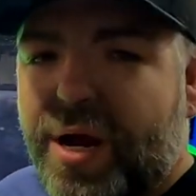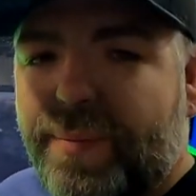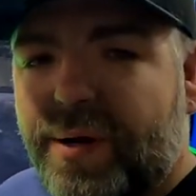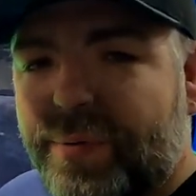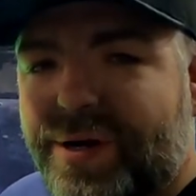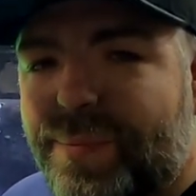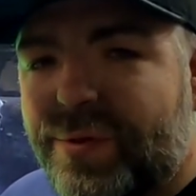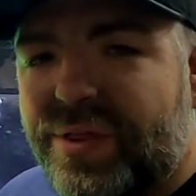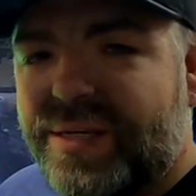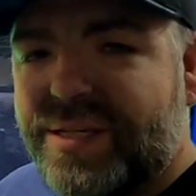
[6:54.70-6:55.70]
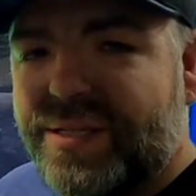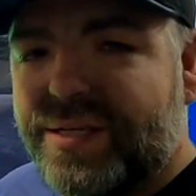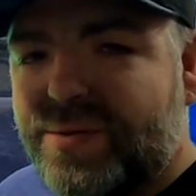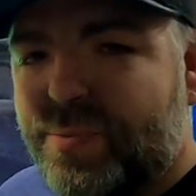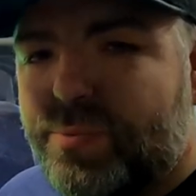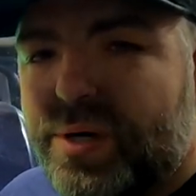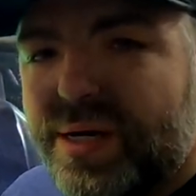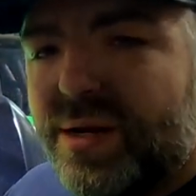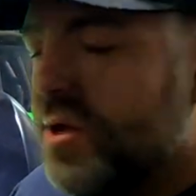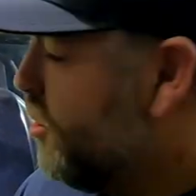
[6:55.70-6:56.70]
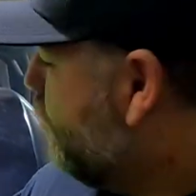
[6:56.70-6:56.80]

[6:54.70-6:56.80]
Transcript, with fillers: wrapping up a couple of things on this, but